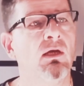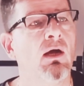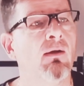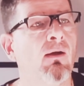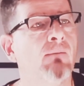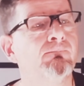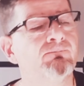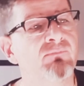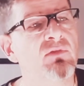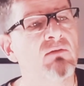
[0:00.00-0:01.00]
Um,
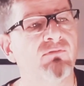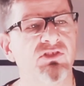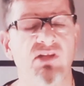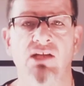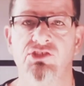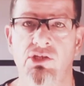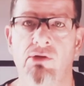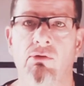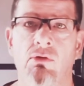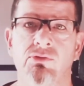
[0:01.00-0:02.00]
Versace
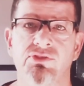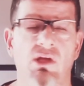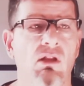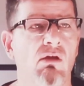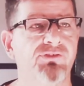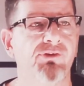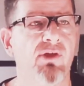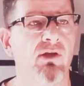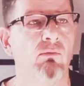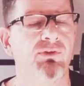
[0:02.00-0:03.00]
Eros, I'll
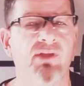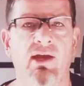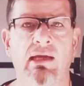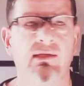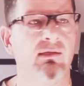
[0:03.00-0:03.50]
alternate it with that.